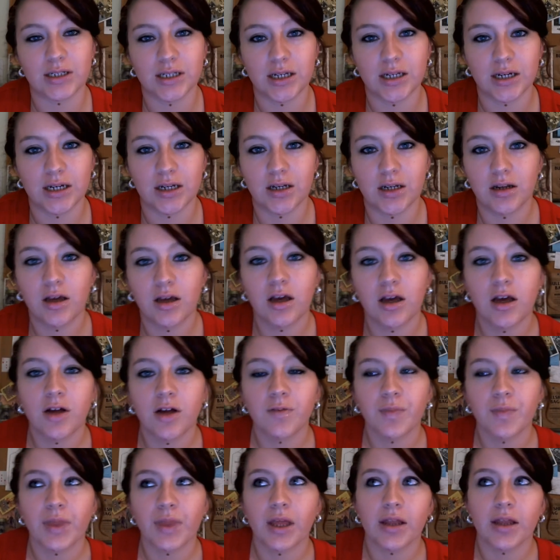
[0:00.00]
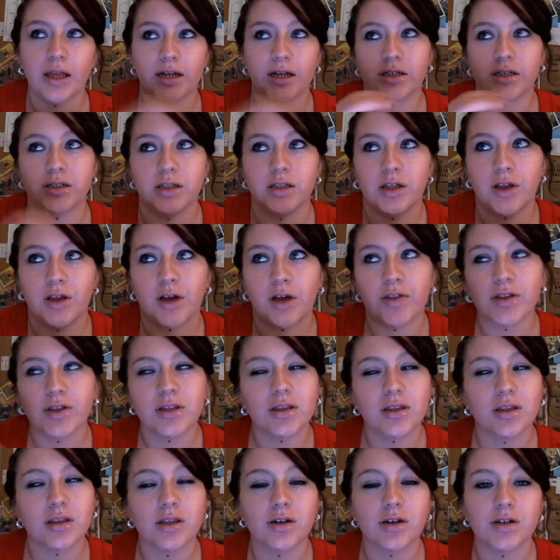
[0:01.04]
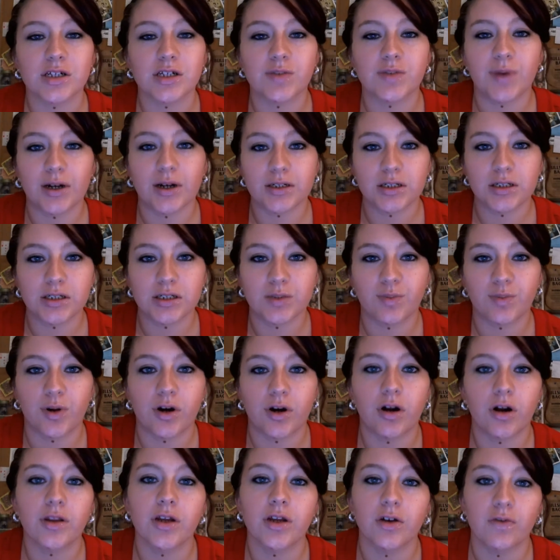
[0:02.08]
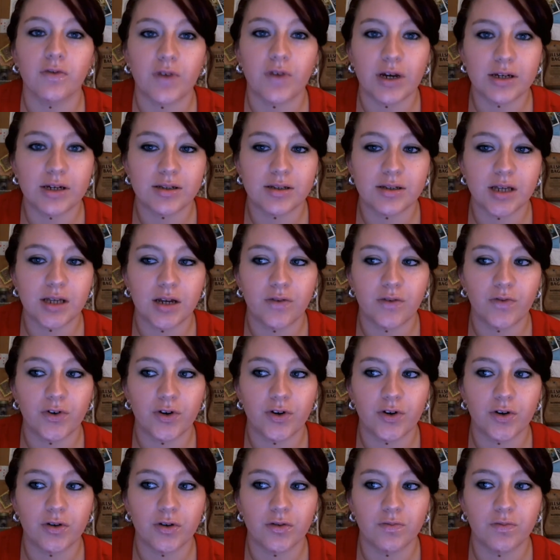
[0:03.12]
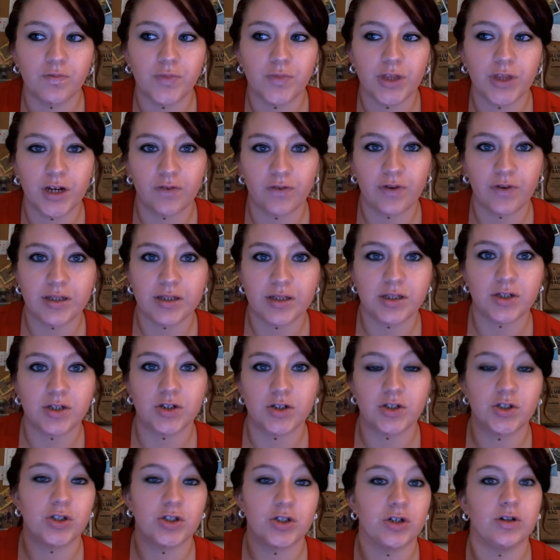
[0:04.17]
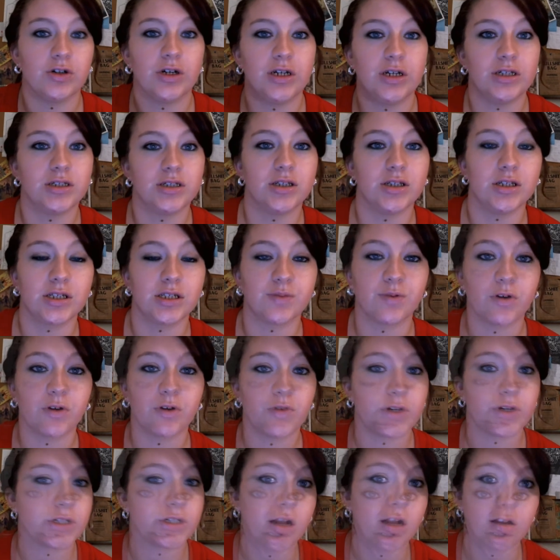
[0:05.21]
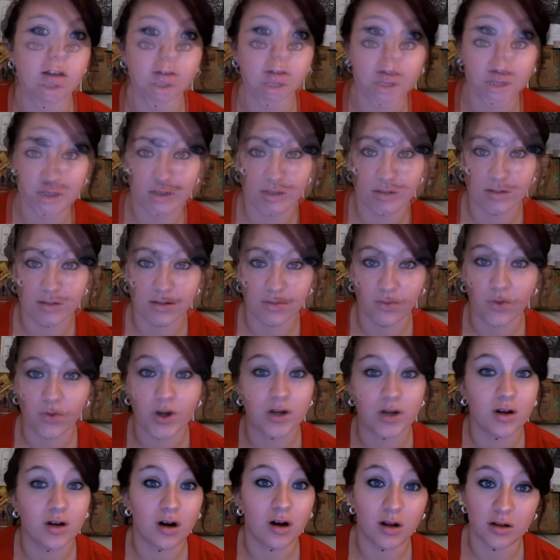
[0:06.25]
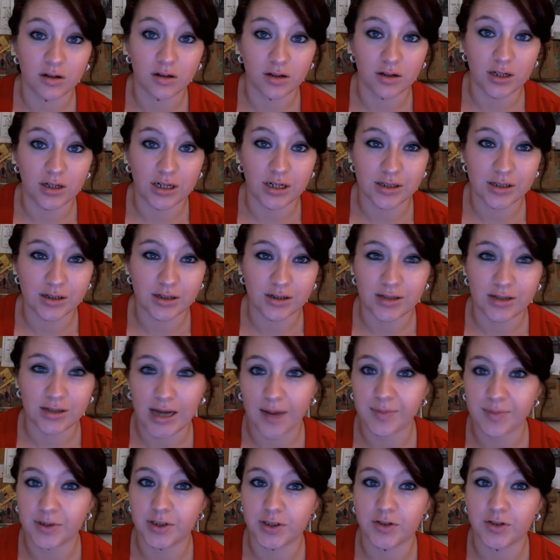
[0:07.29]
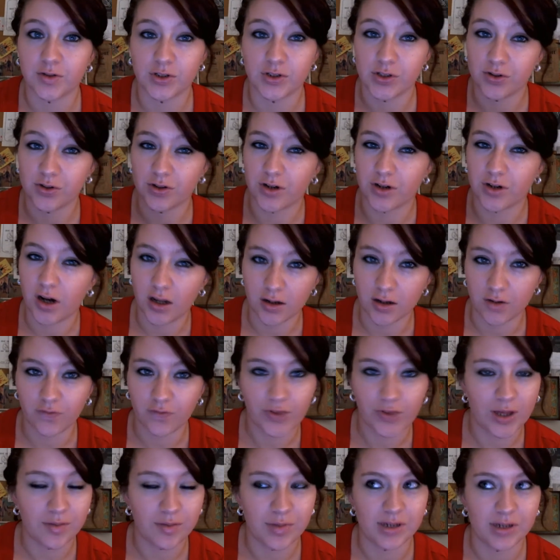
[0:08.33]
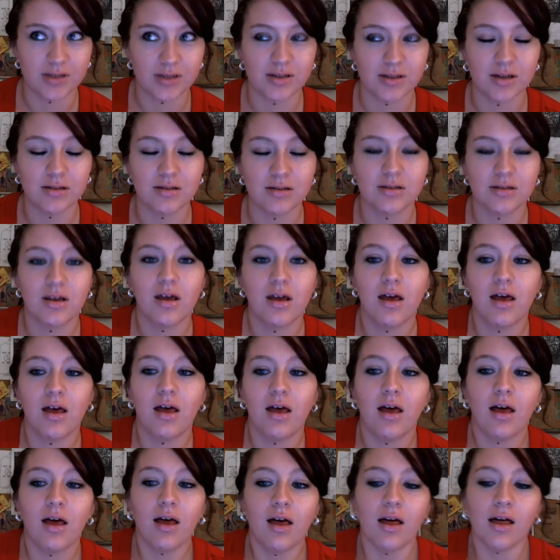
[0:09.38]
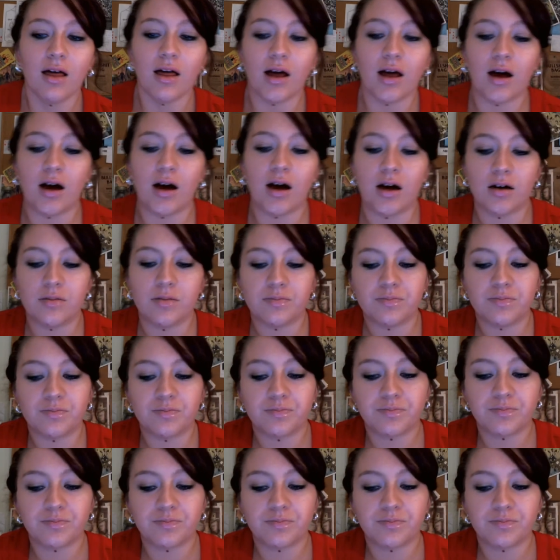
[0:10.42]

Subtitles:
it, I think that they're expecting to put it on their face and for their face to just turn into this perfect color that they wanted. One color. It doesn't adapt it to a certain color, if that makes sense. So